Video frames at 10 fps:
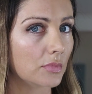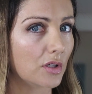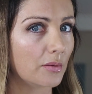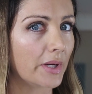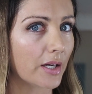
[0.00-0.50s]

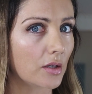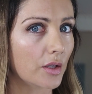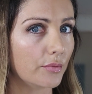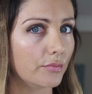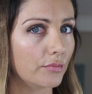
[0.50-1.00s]
Oh my
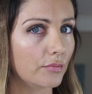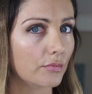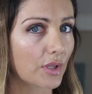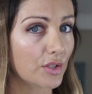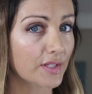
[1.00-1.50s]
God.
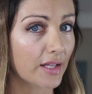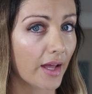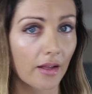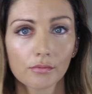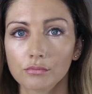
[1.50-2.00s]
Can you see
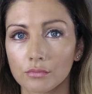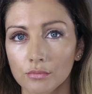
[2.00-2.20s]
that?